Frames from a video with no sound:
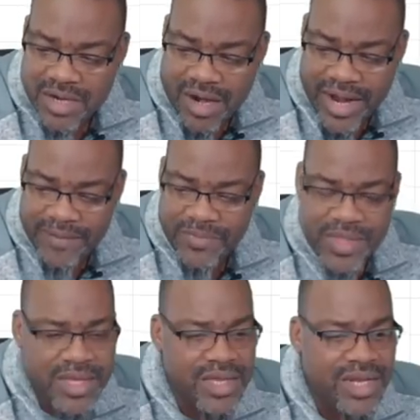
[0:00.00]
All right,
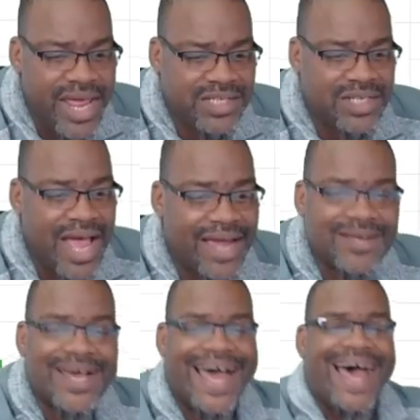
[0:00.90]
next
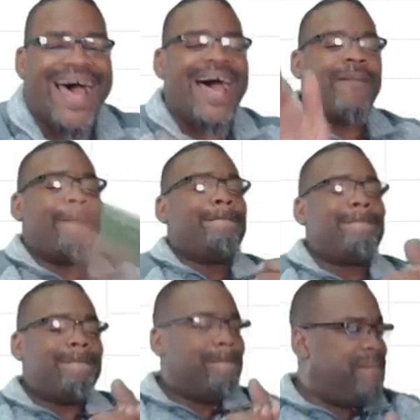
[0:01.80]
stock. Ah,
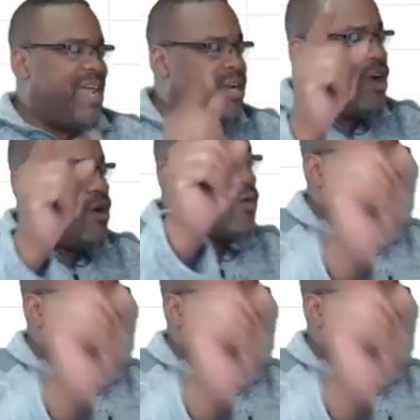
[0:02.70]
bingo.